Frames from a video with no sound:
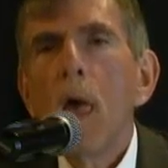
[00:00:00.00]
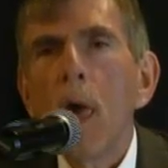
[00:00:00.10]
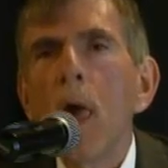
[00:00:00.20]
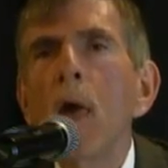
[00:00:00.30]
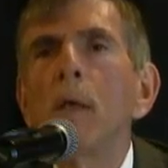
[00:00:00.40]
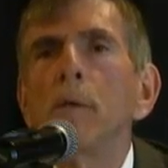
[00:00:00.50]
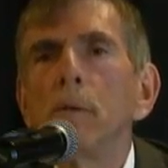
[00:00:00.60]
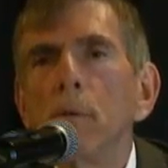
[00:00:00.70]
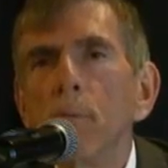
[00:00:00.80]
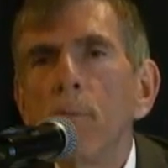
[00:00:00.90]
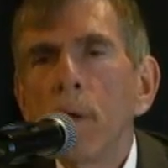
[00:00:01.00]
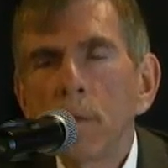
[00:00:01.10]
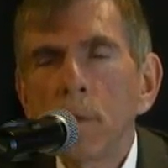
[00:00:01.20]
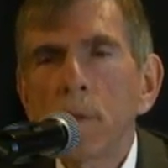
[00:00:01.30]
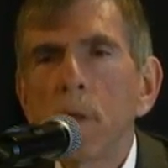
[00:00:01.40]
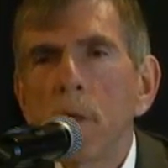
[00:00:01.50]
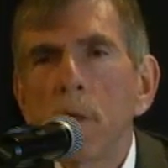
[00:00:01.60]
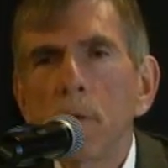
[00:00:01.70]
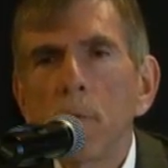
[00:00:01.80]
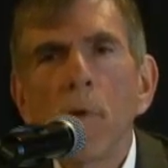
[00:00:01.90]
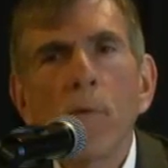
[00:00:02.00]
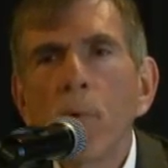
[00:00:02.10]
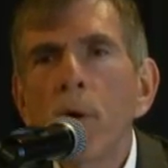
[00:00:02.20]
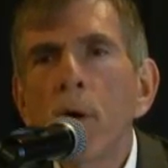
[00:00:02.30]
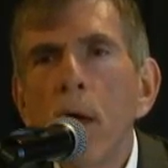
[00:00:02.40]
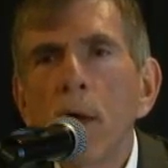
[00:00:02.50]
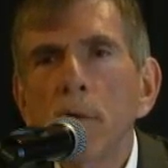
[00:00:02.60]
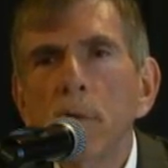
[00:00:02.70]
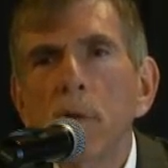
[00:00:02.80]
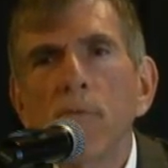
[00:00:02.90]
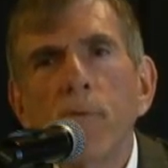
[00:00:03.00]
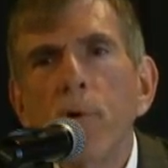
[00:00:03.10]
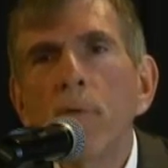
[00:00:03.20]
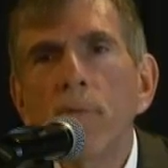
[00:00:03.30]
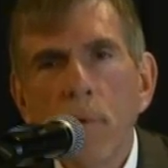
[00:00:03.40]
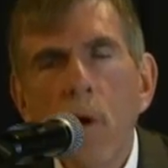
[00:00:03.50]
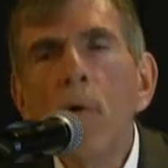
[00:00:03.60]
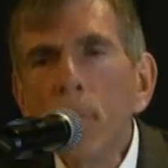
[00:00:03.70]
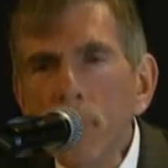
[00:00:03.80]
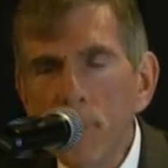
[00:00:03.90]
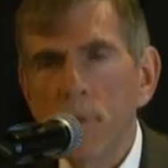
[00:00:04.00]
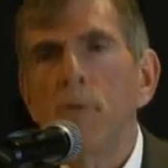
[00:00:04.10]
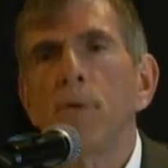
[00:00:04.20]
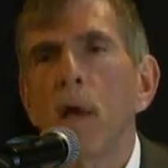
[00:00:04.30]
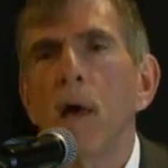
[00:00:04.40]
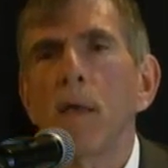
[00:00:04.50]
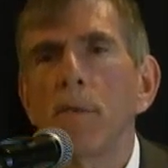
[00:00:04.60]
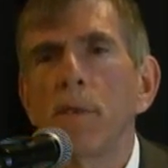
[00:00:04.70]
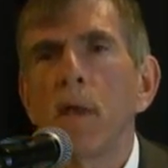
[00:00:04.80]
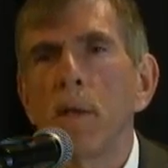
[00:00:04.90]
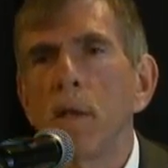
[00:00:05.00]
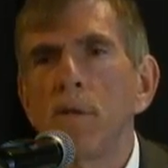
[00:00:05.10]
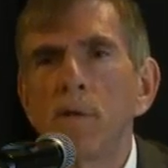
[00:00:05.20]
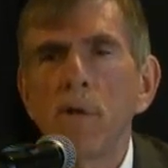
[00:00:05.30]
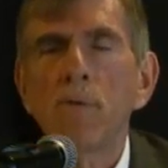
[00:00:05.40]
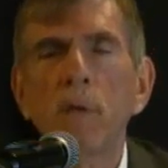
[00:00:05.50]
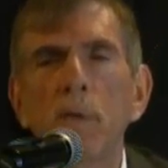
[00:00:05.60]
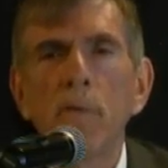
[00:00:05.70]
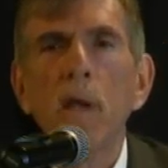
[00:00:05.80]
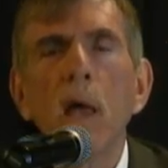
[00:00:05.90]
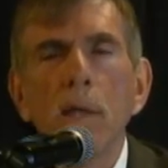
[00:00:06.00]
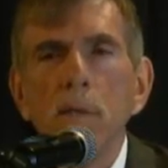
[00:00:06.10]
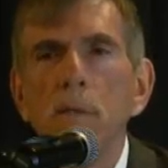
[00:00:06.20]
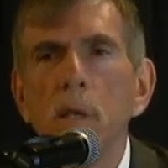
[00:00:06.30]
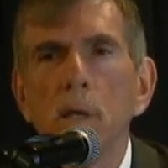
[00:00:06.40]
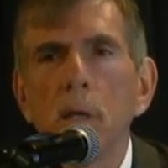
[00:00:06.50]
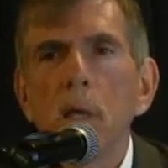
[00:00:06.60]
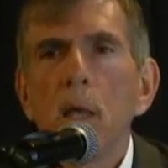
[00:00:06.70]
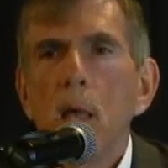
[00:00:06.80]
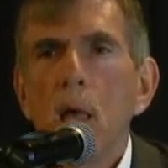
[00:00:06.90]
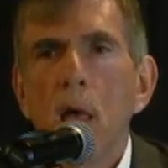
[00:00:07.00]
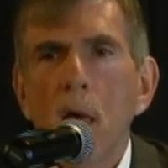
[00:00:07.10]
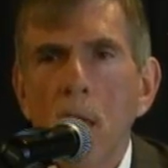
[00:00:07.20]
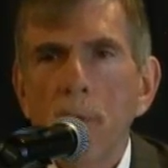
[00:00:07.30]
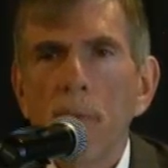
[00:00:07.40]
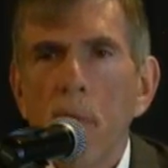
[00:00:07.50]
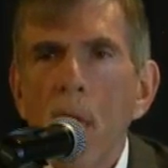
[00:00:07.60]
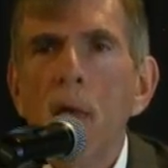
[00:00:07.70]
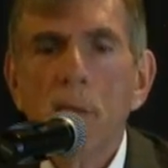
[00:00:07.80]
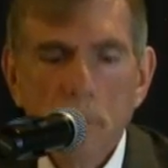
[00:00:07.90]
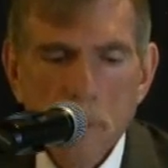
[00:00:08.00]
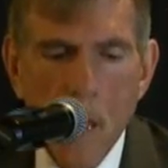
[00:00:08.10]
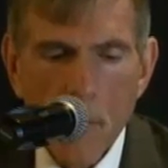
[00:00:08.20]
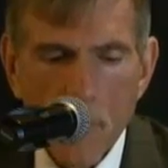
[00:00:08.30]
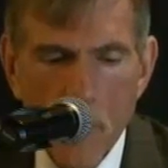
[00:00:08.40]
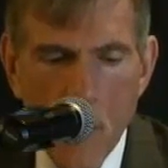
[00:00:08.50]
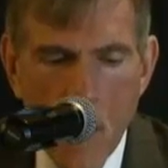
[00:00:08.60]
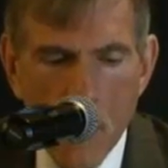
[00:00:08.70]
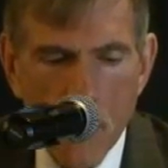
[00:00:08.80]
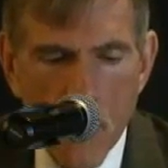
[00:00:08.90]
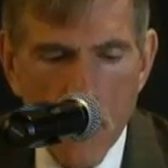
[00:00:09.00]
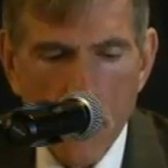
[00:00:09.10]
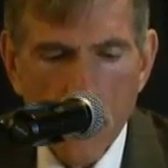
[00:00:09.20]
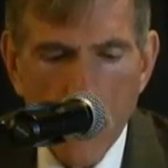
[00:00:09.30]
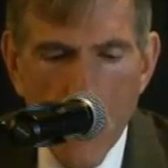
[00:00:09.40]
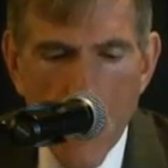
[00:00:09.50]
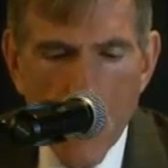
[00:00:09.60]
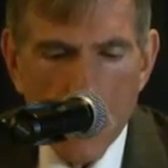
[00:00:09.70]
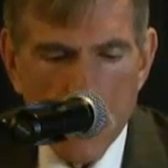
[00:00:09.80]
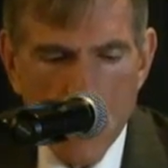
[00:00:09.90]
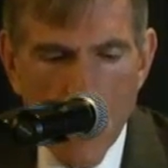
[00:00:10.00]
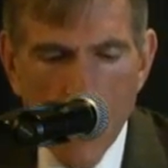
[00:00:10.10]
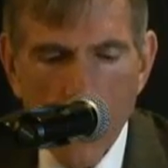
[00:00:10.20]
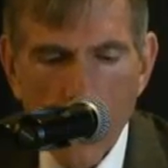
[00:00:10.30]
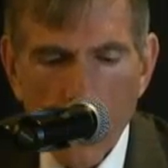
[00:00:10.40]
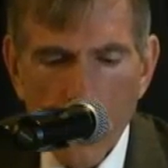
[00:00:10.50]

And basically all we're asking for, if they're going to do that, they need to do it even-handedly, and that has not been happening. So